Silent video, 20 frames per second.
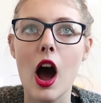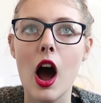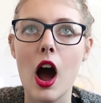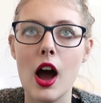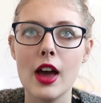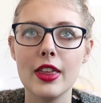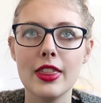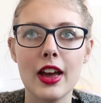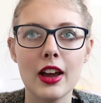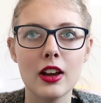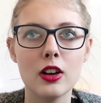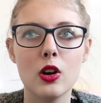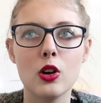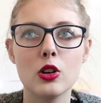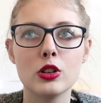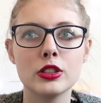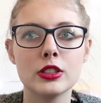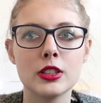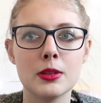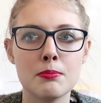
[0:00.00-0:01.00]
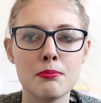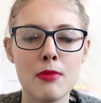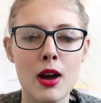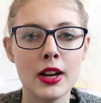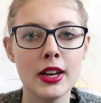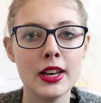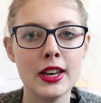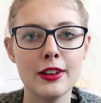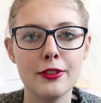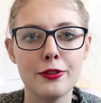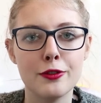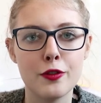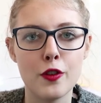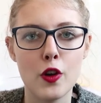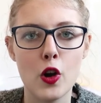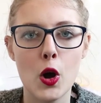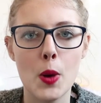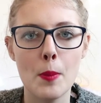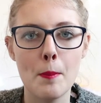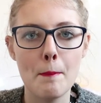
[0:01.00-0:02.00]
i then got some money
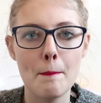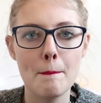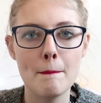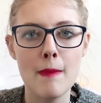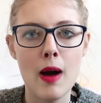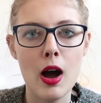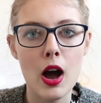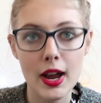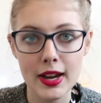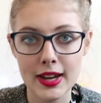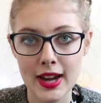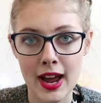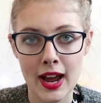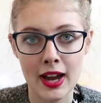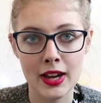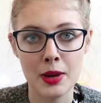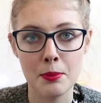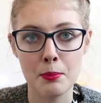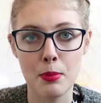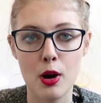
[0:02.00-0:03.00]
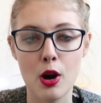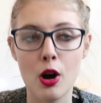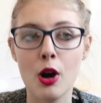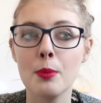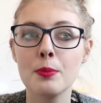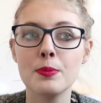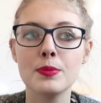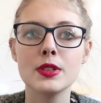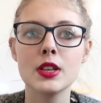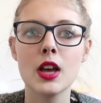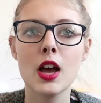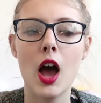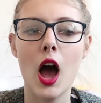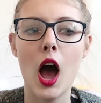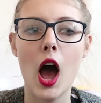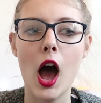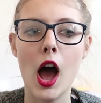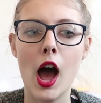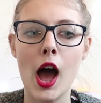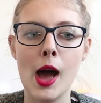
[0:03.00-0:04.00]
from my nan and pops
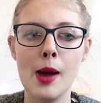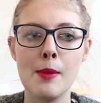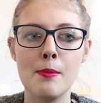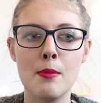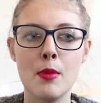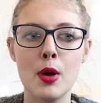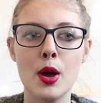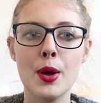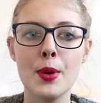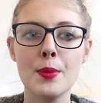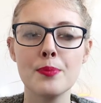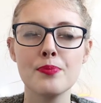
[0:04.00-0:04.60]
um,